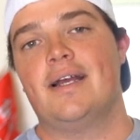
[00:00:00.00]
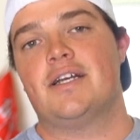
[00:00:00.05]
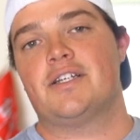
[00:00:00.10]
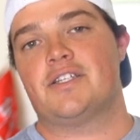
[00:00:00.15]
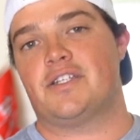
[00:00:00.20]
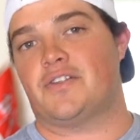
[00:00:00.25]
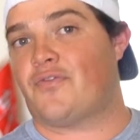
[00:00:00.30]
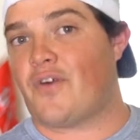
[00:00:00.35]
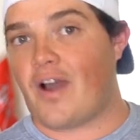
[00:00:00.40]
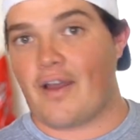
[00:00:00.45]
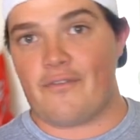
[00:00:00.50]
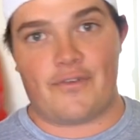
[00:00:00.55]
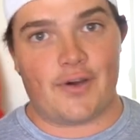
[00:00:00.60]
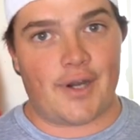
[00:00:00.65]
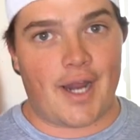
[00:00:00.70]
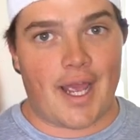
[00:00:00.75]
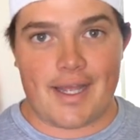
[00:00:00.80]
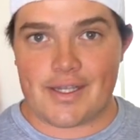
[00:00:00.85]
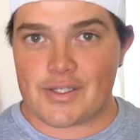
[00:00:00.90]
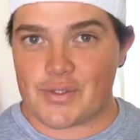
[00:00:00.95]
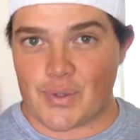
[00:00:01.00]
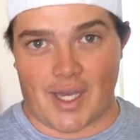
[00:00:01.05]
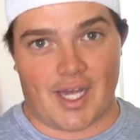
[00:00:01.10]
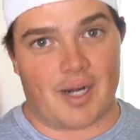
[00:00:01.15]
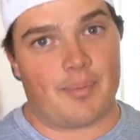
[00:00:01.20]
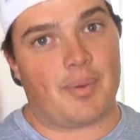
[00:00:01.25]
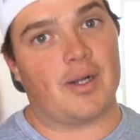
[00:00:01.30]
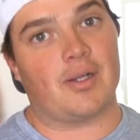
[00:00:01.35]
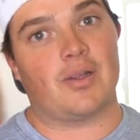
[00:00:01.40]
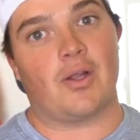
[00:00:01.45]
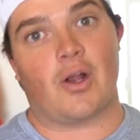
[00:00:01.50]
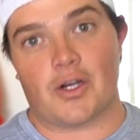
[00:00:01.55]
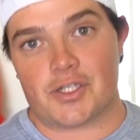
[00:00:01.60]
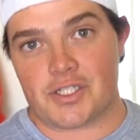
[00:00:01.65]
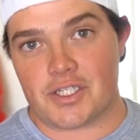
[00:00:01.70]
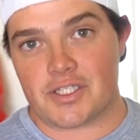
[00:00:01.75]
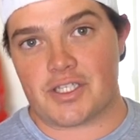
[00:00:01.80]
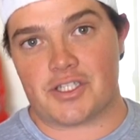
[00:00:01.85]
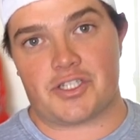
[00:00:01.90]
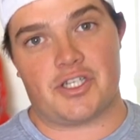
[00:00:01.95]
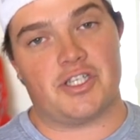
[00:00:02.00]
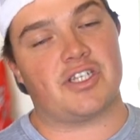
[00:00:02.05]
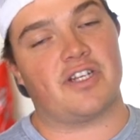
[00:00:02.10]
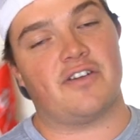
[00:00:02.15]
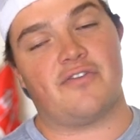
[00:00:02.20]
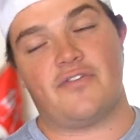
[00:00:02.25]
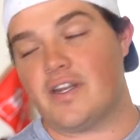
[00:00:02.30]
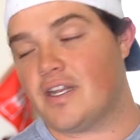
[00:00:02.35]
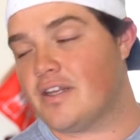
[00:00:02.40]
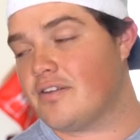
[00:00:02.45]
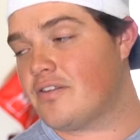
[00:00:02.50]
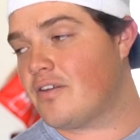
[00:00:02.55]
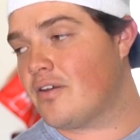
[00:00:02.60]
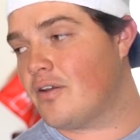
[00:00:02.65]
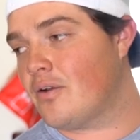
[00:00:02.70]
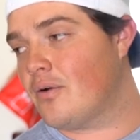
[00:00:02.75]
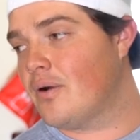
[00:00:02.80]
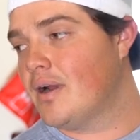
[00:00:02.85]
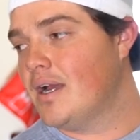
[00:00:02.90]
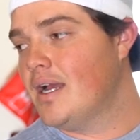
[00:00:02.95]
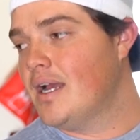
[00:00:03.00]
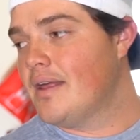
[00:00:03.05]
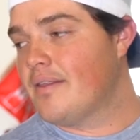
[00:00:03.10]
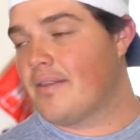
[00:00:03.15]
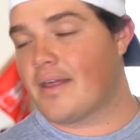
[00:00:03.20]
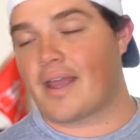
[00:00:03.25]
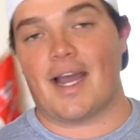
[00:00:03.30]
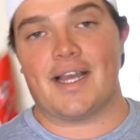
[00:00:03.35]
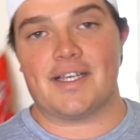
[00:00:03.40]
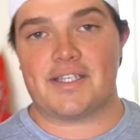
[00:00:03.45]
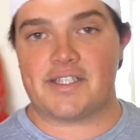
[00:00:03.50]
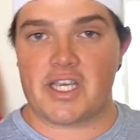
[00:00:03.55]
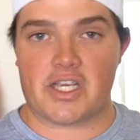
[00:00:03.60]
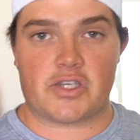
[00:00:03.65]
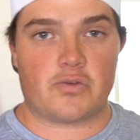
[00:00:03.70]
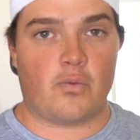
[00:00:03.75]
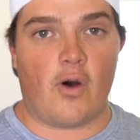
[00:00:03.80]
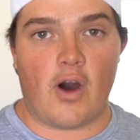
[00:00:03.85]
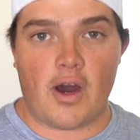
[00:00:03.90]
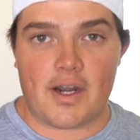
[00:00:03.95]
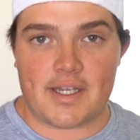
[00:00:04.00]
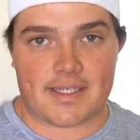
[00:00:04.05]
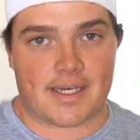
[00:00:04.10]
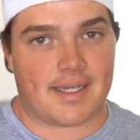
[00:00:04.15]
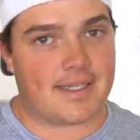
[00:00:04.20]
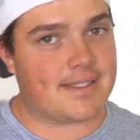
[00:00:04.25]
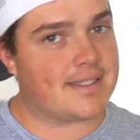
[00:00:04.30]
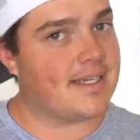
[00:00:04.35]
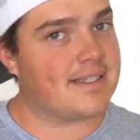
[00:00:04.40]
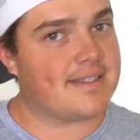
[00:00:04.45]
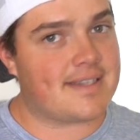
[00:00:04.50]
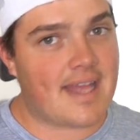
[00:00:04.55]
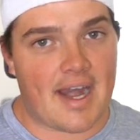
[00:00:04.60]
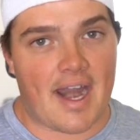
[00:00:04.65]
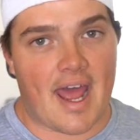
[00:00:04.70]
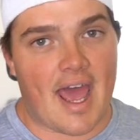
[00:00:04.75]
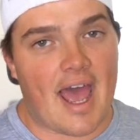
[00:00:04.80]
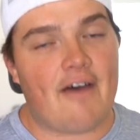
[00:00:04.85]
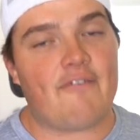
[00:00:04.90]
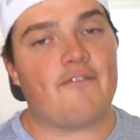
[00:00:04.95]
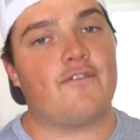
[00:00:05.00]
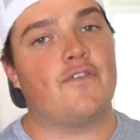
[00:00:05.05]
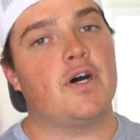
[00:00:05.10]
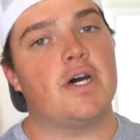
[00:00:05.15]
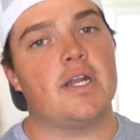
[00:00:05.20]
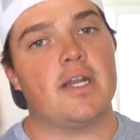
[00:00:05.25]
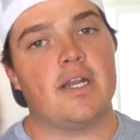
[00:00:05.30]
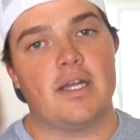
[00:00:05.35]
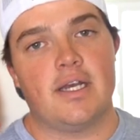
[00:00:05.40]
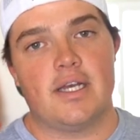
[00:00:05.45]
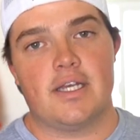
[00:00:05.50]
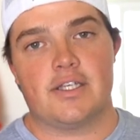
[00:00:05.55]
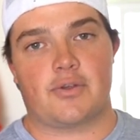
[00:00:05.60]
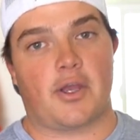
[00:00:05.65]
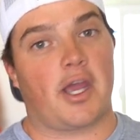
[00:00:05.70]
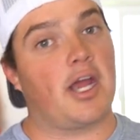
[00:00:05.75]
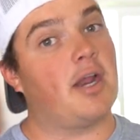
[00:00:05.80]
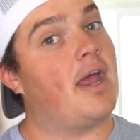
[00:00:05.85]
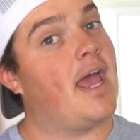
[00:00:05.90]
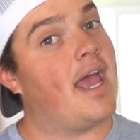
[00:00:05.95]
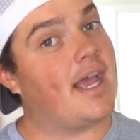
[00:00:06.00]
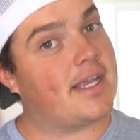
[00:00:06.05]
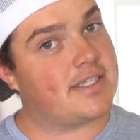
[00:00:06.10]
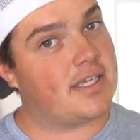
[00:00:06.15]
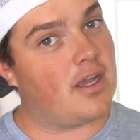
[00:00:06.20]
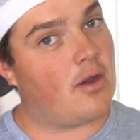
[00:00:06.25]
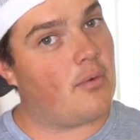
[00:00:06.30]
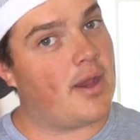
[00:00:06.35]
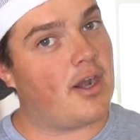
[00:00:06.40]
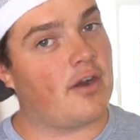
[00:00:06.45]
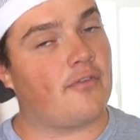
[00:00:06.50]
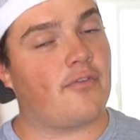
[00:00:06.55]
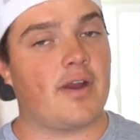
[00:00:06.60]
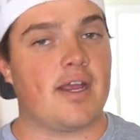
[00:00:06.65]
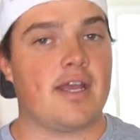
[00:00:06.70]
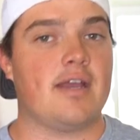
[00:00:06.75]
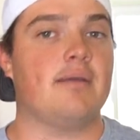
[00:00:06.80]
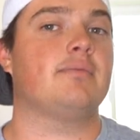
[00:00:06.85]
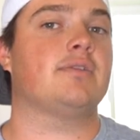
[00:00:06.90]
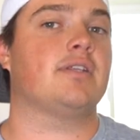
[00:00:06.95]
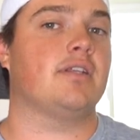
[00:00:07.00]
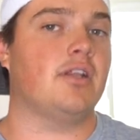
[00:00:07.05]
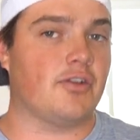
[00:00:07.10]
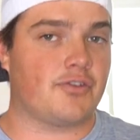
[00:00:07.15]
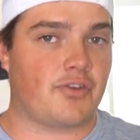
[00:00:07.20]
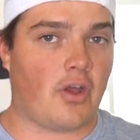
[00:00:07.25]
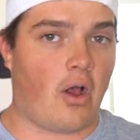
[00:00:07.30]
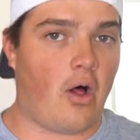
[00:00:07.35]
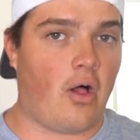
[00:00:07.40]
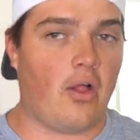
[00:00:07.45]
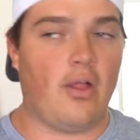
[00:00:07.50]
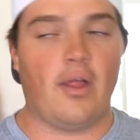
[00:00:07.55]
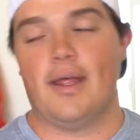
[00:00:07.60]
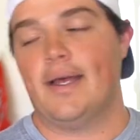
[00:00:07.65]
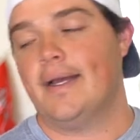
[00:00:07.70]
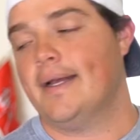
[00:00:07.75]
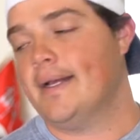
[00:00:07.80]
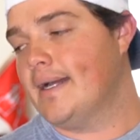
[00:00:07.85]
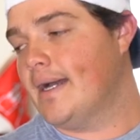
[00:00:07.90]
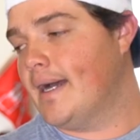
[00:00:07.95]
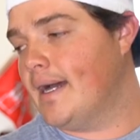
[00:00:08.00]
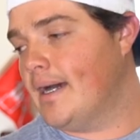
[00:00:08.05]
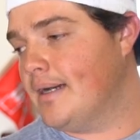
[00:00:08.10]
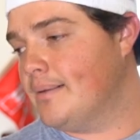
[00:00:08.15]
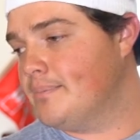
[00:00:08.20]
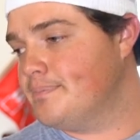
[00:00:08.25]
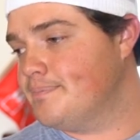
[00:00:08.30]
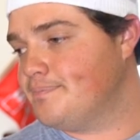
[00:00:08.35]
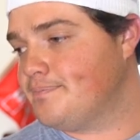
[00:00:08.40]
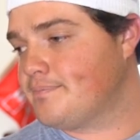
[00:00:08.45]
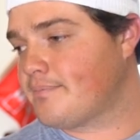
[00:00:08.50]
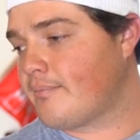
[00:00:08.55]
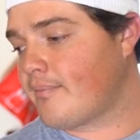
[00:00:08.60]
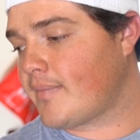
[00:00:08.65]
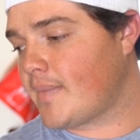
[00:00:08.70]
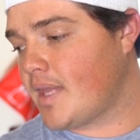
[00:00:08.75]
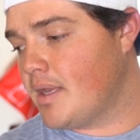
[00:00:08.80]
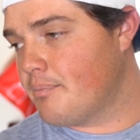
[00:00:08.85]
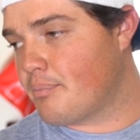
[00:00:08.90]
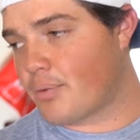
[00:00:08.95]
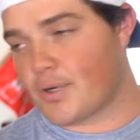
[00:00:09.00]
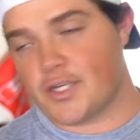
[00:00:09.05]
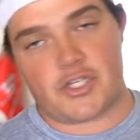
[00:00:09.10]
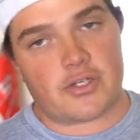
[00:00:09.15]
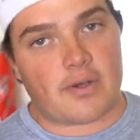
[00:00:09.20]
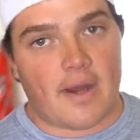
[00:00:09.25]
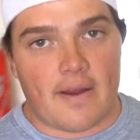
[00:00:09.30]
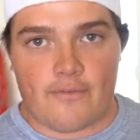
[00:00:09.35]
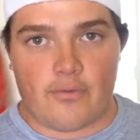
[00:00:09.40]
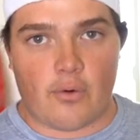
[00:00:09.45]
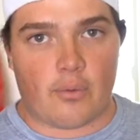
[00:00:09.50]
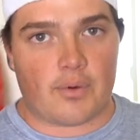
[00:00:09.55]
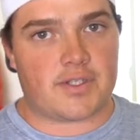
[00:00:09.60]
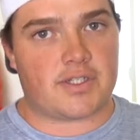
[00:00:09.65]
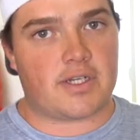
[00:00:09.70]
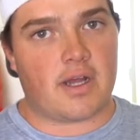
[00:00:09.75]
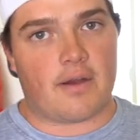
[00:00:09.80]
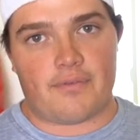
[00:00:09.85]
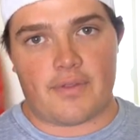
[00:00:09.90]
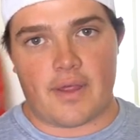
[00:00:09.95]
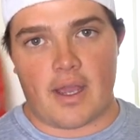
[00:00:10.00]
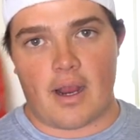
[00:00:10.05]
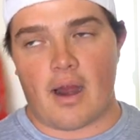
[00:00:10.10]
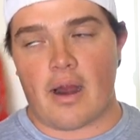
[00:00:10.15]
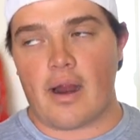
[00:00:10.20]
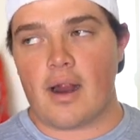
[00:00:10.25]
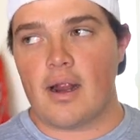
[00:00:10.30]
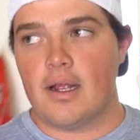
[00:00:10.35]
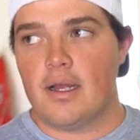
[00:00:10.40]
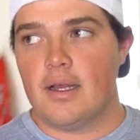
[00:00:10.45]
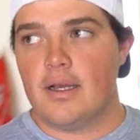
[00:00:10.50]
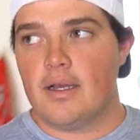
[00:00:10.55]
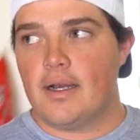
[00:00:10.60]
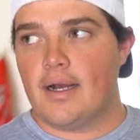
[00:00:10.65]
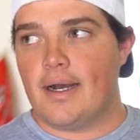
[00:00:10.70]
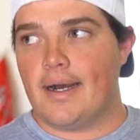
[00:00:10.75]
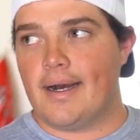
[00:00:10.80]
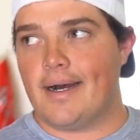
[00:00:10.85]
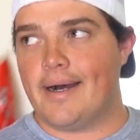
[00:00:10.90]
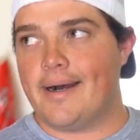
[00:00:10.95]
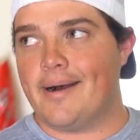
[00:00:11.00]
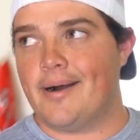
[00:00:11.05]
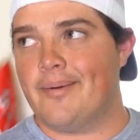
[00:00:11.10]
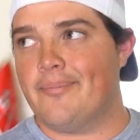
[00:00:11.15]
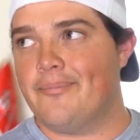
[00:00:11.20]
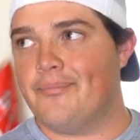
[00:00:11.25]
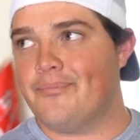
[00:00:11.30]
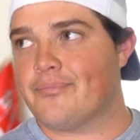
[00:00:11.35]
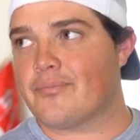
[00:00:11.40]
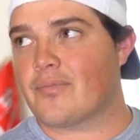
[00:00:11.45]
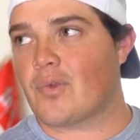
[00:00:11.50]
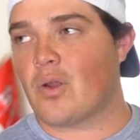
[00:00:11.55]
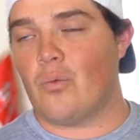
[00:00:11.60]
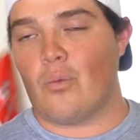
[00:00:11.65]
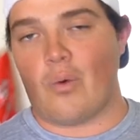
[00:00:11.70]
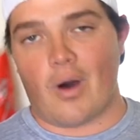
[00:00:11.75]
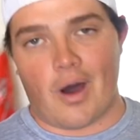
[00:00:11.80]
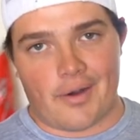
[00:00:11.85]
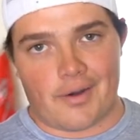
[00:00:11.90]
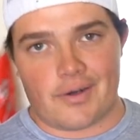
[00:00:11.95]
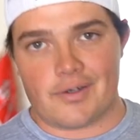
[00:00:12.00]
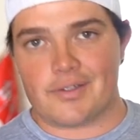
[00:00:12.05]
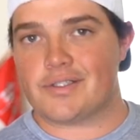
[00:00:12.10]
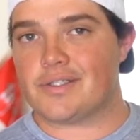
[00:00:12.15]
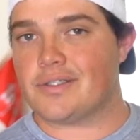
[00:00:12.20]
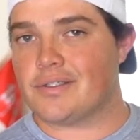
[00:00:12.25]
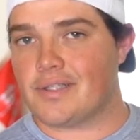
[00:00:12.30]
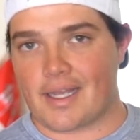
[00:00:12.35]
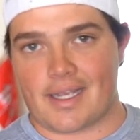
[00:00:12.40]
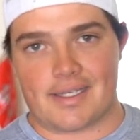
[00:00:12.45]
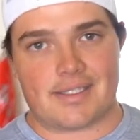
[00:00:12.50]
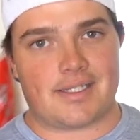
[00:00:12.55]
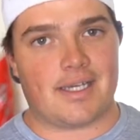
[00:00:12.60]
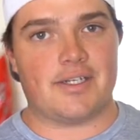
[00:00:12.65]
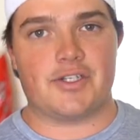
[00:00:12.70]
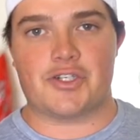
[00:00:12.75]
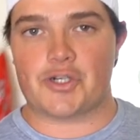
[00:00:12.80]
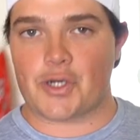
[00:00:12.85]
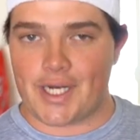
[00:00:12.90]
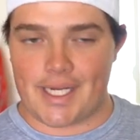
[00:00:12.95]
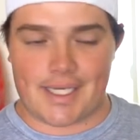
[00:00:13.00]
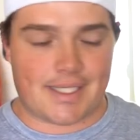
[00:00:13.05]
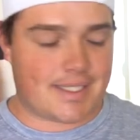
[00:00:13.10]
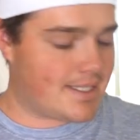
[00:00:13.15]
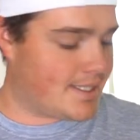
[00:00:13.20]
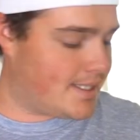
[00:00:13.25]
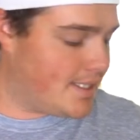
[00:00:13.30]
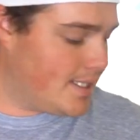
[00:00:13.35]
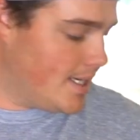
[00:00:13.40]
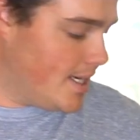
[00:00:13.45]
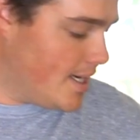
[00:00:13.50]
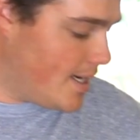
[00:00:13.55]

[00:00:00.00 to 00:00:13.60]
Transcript: She's 5'8", so I got a pair of larges that she's going to fit into. The guy's 6'1", he's got a size 10.5 foot, so I got an XL waiter for him, a little tall. Pretty straightforward stuff there. Waters, like I said, drinks.